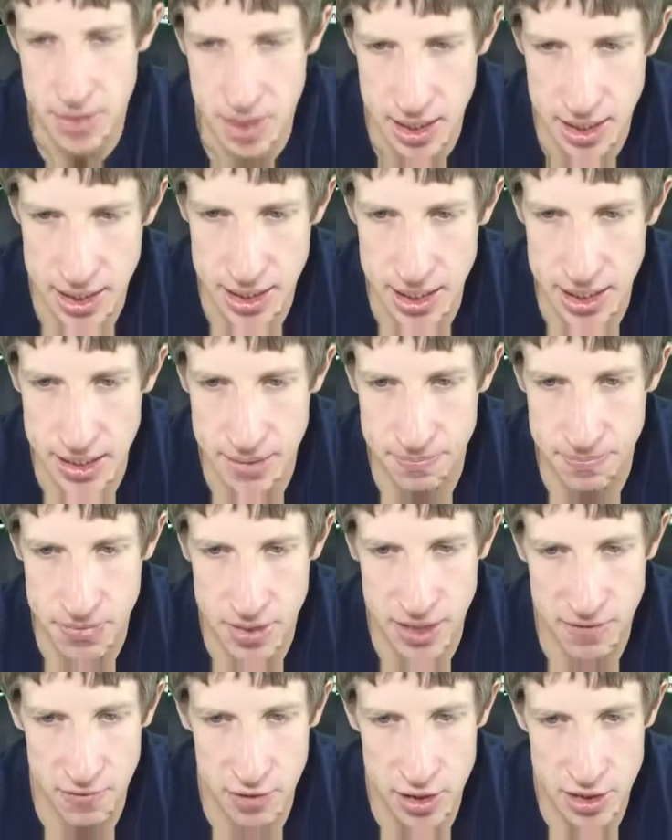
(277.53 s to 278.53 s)
Um,
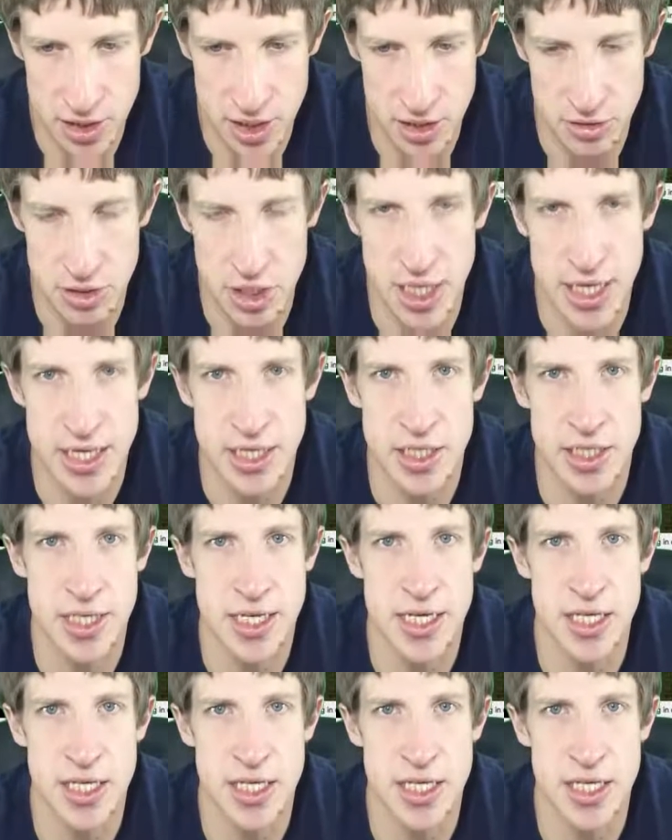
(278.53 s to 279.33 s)
they've also changed the